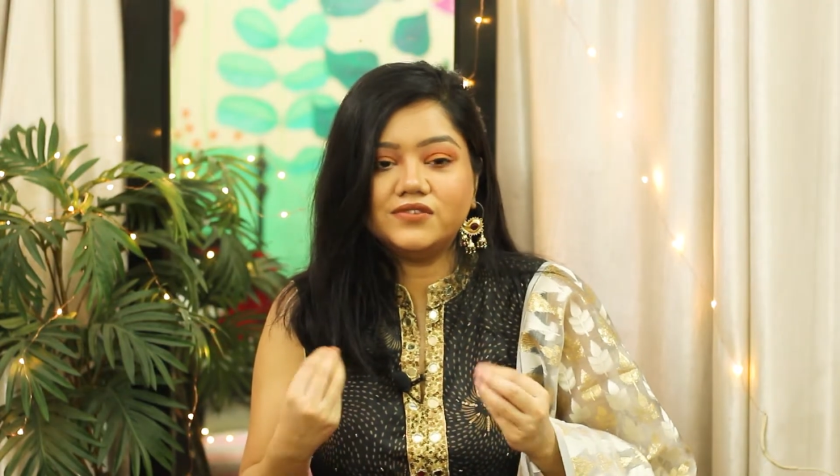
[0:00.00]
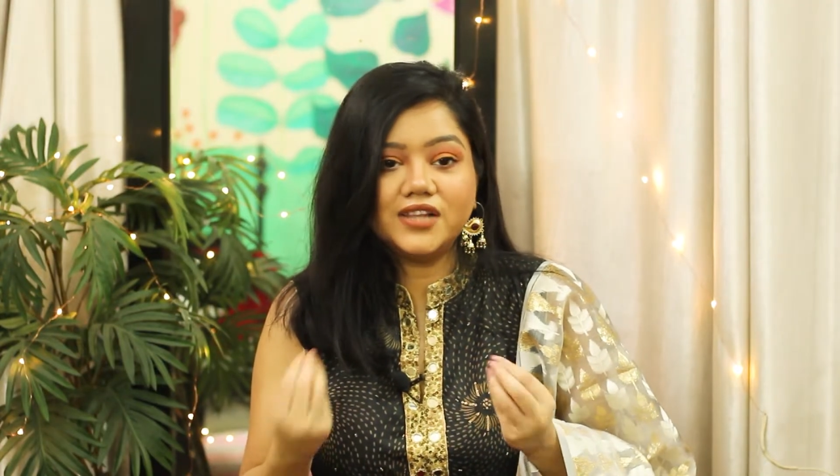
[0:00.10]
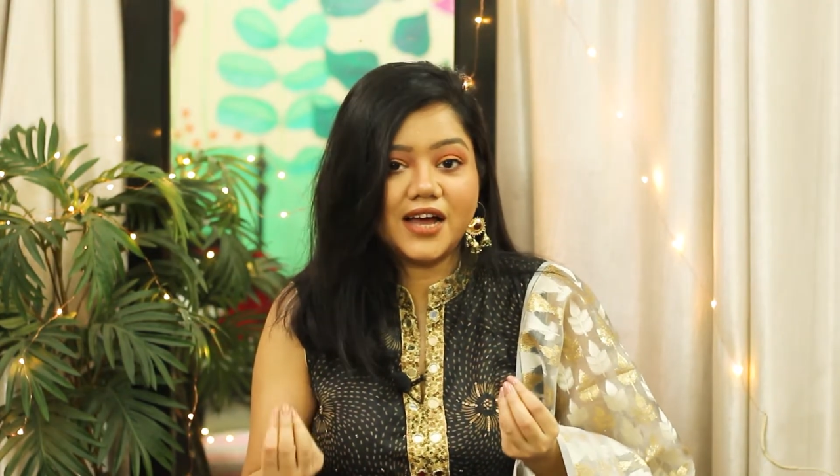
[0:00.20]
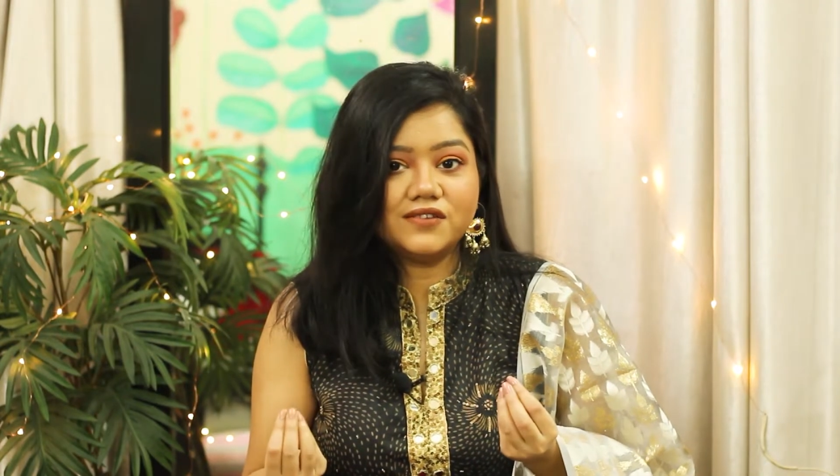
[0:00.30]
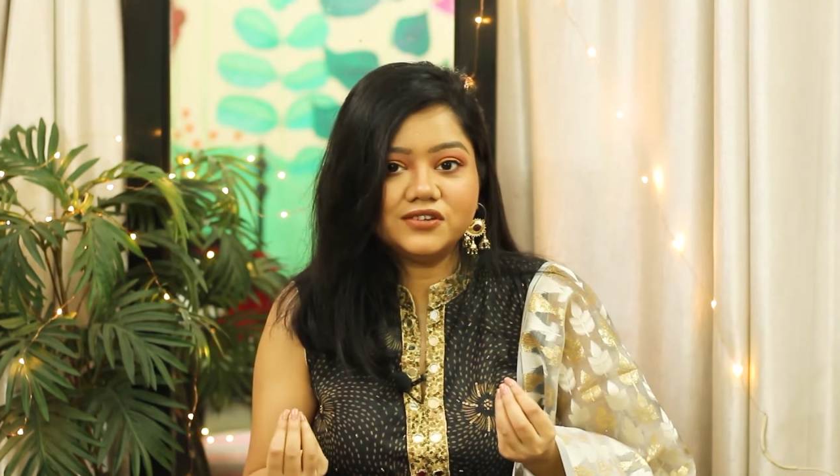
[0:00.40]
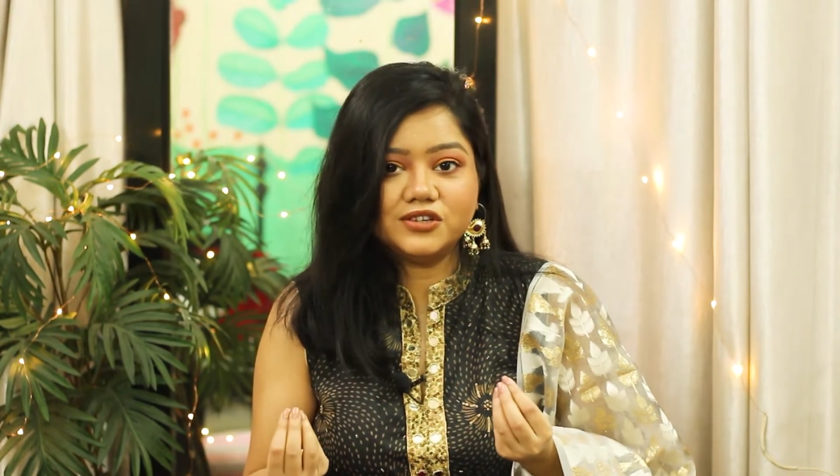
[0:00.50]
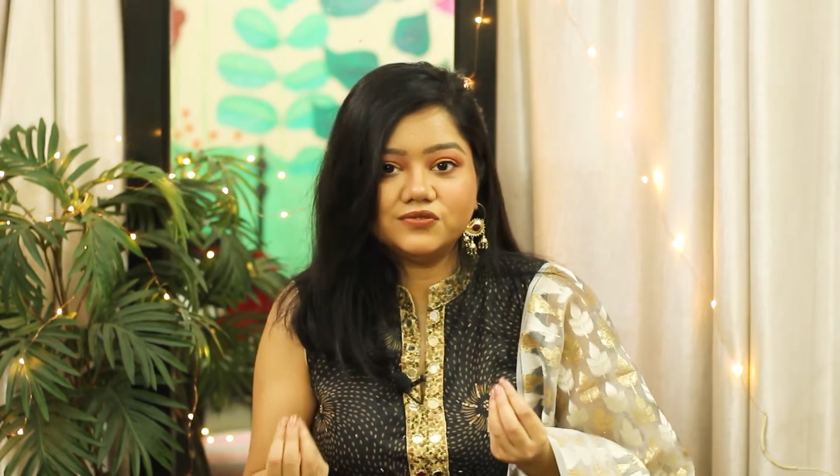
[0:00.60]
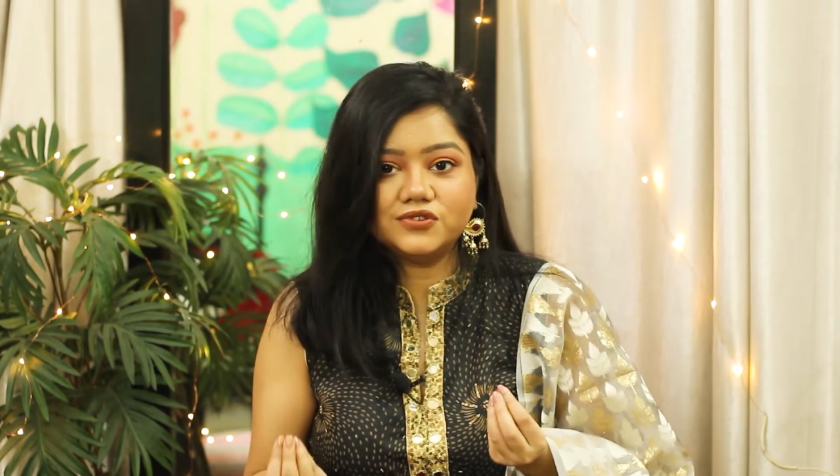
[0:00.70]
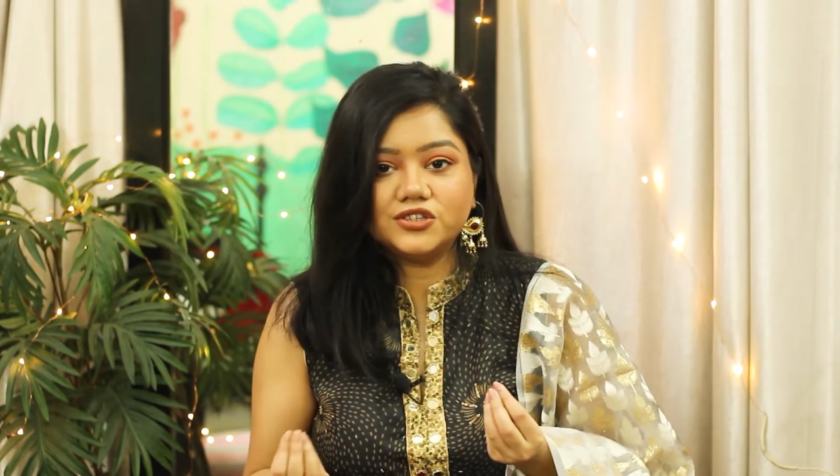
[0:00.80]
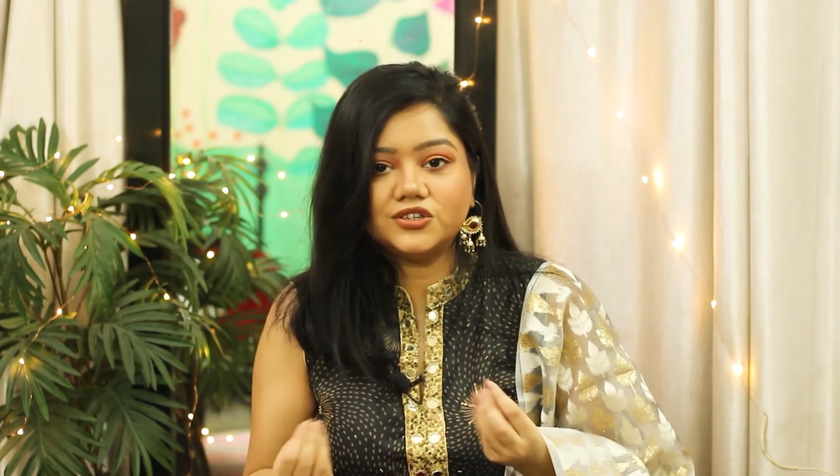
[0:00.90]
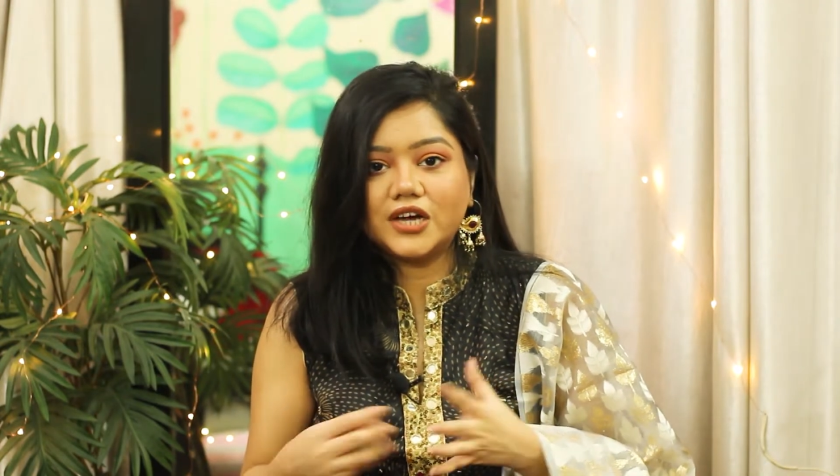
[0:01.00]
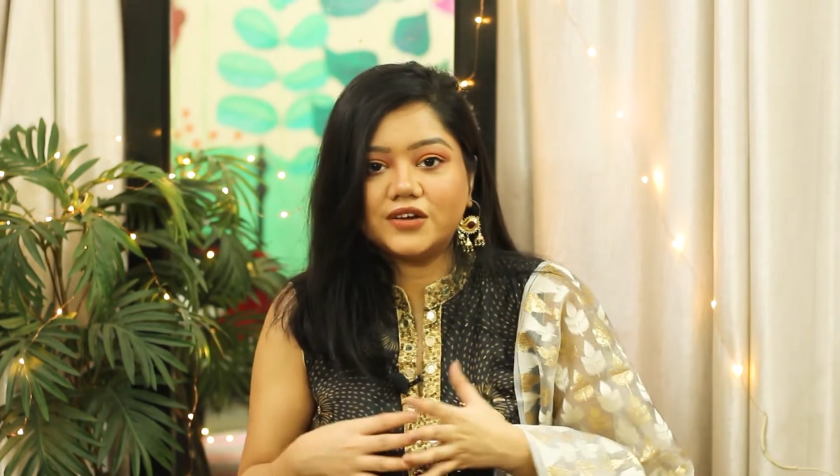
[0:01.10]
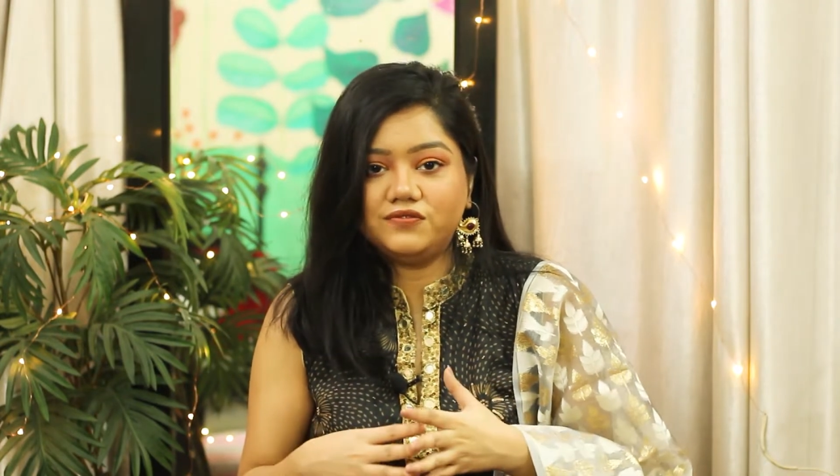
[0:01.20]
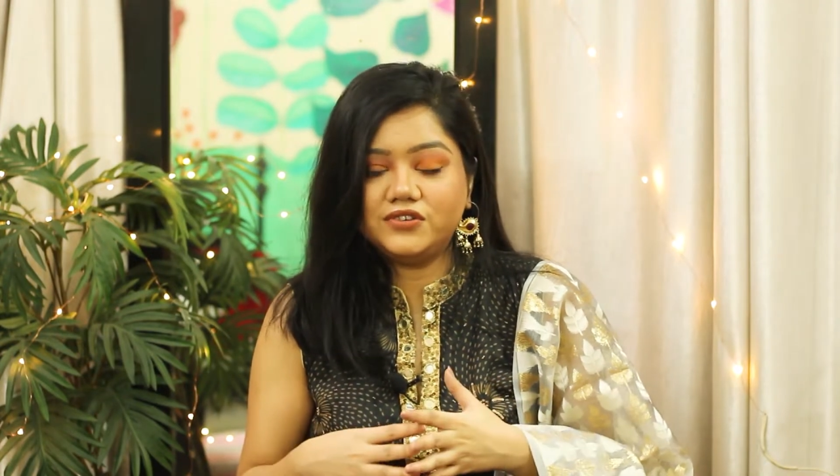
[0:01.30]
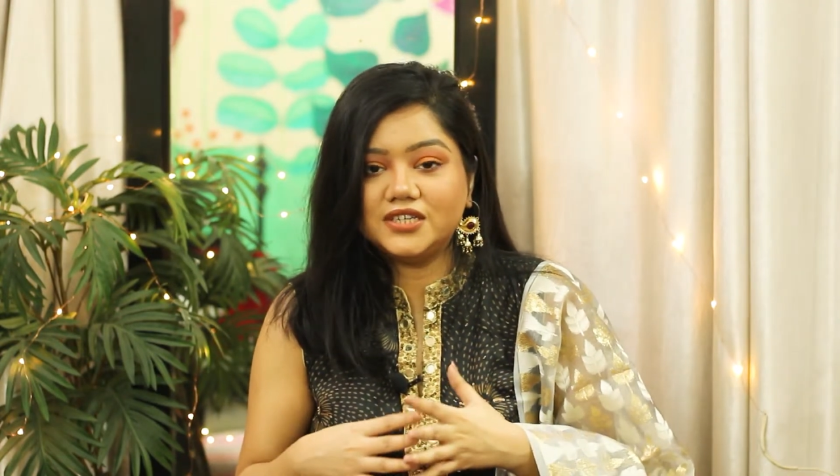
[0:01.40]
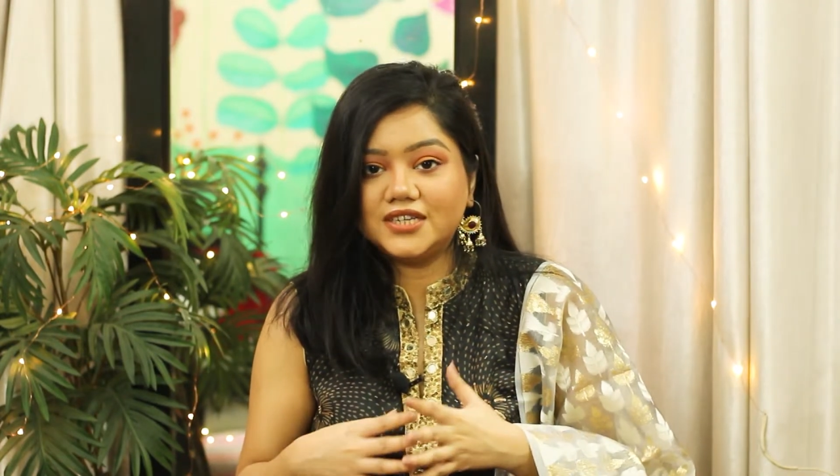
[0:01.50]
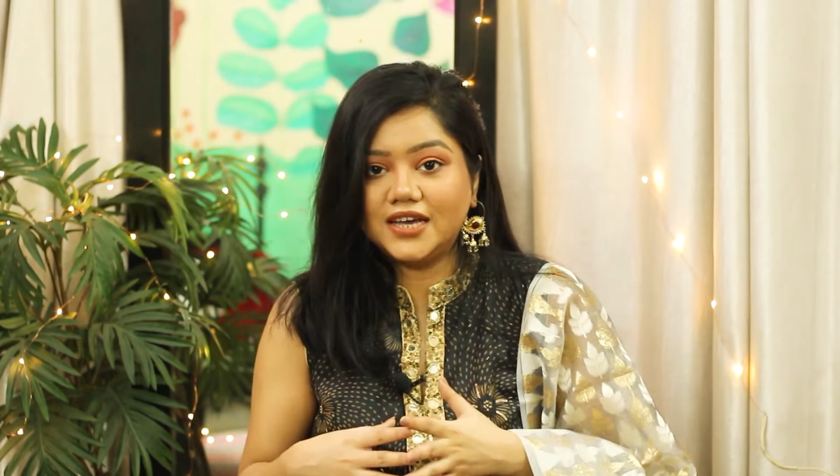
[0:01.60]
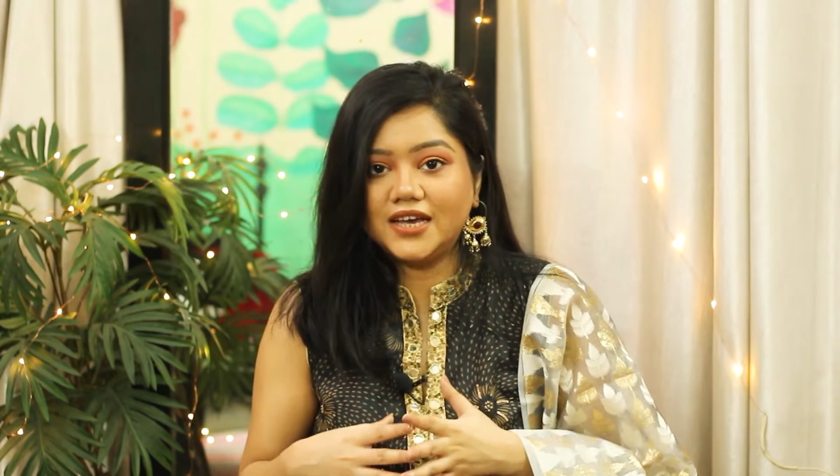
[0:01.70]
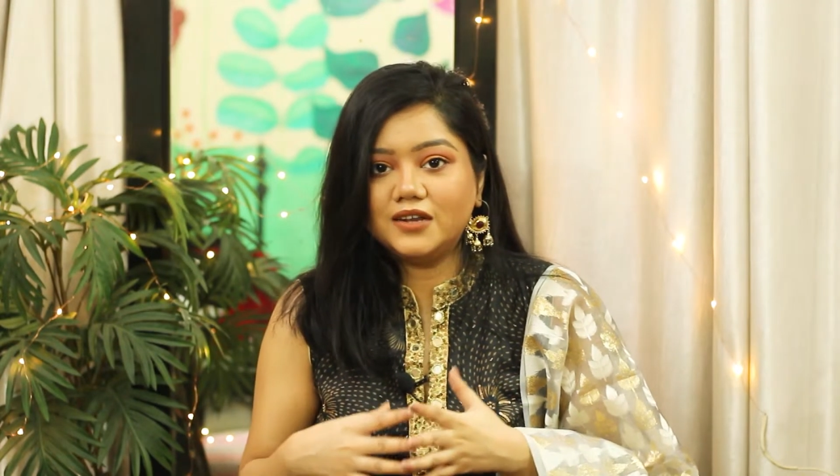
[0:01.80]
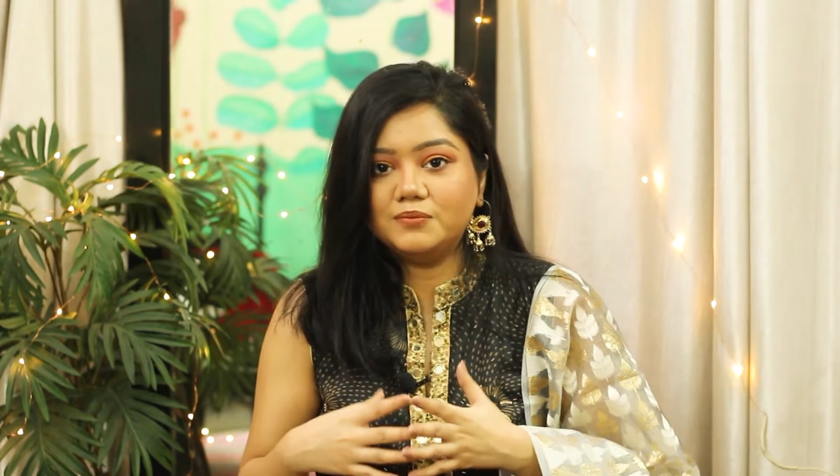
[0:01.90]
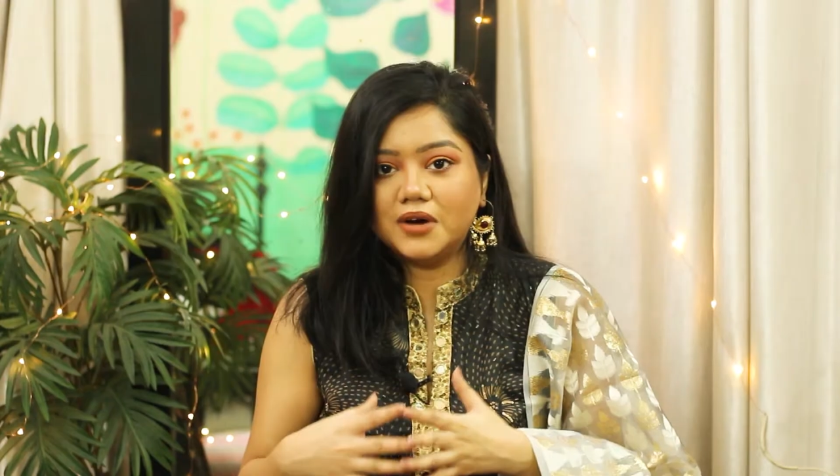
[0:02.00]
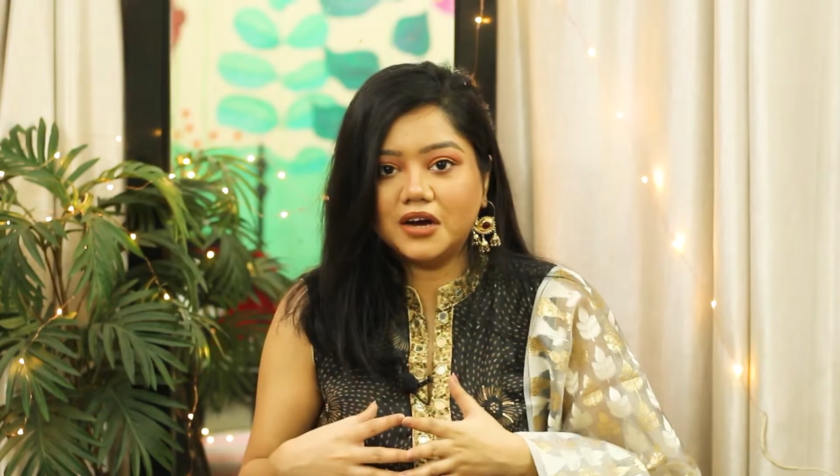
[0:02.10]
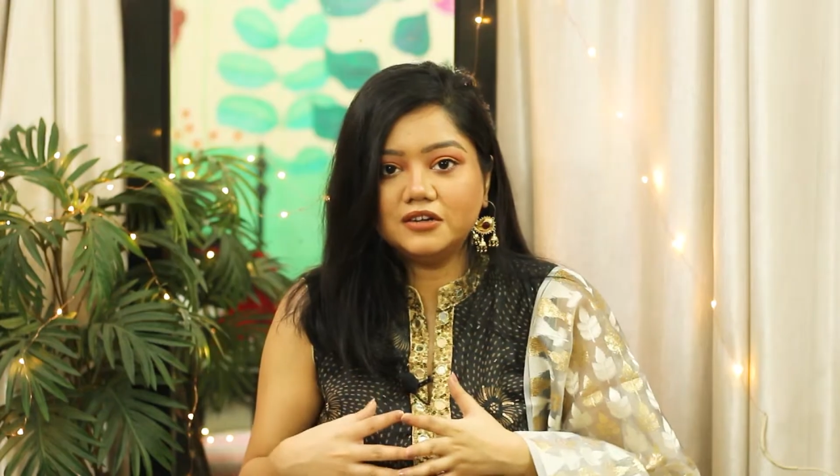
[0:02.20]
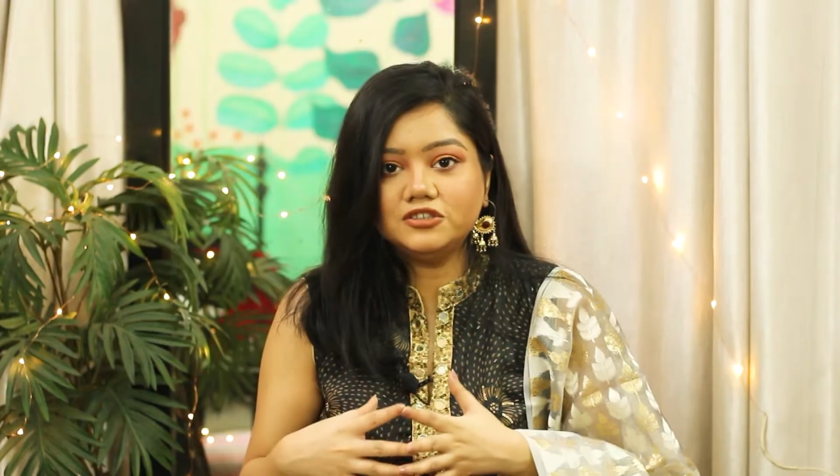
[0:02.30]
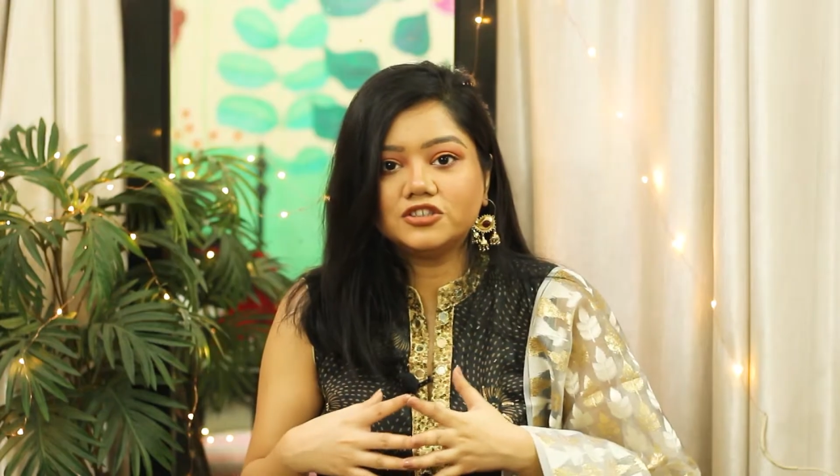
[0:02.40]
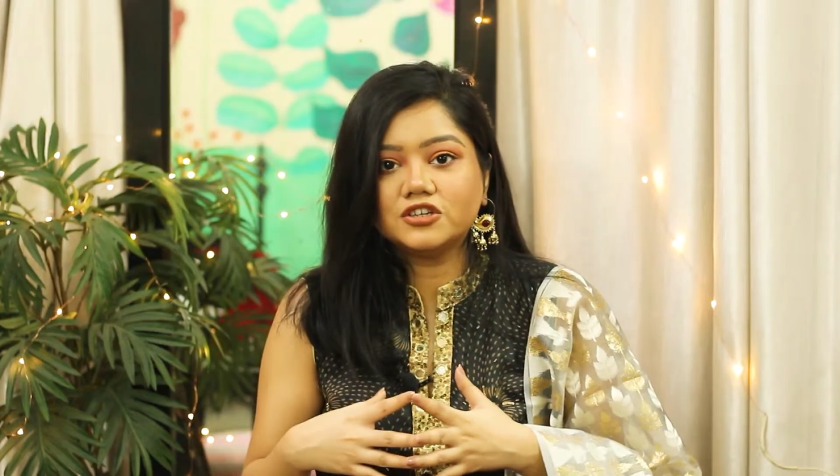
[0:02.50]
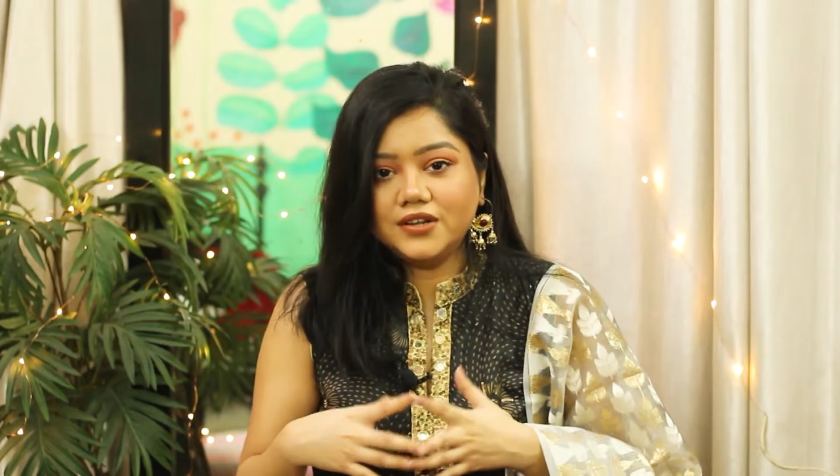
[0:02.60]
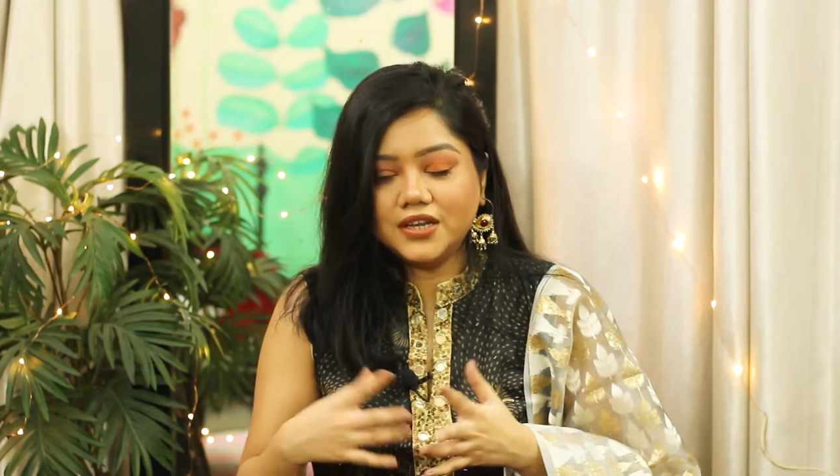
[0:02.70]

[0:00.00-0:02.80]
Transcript: will have a new video every day in March.